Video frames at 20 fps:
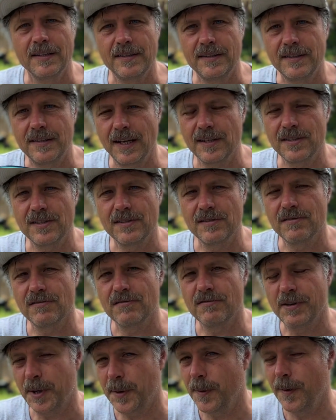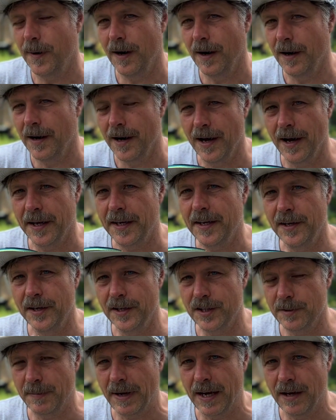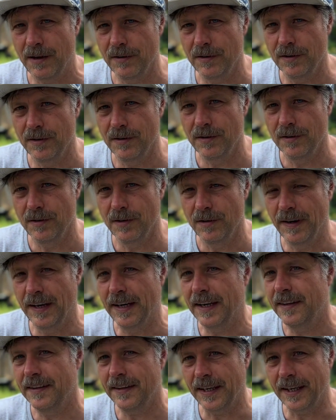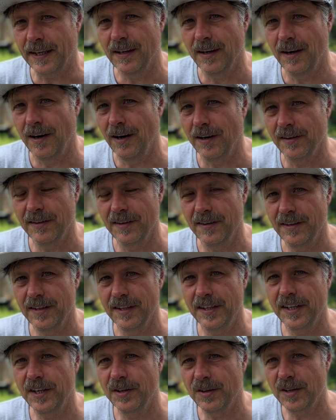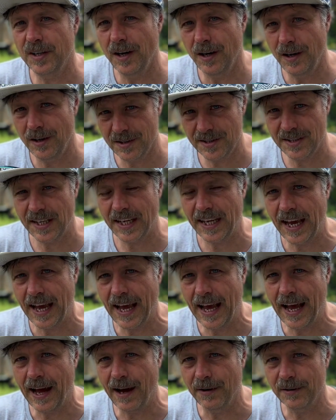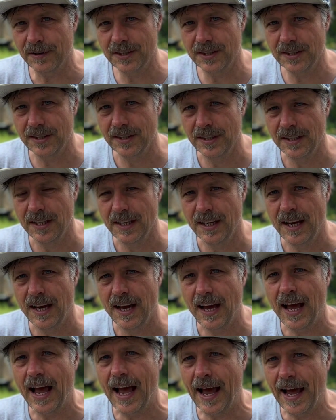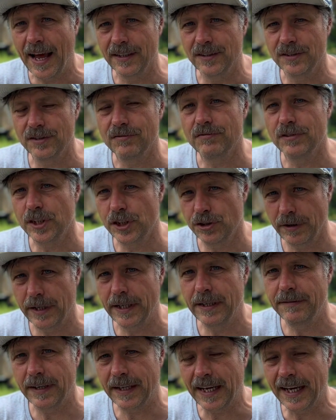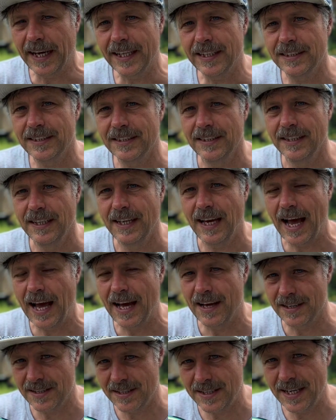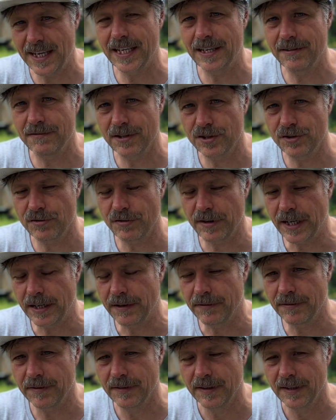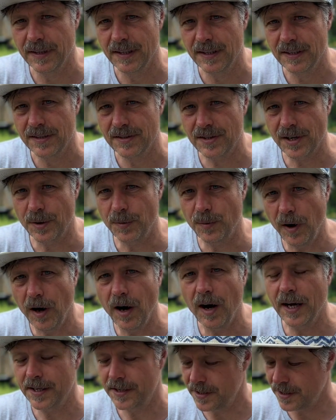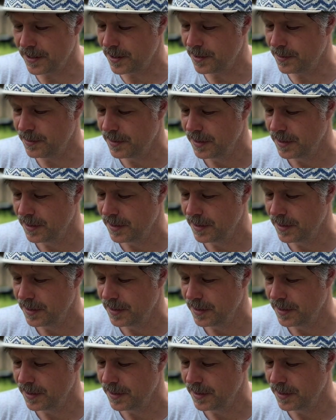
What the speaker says: doesn't require a huge amount of anything other than you casting it out and retrieving it at a steady retrieve. So what I do,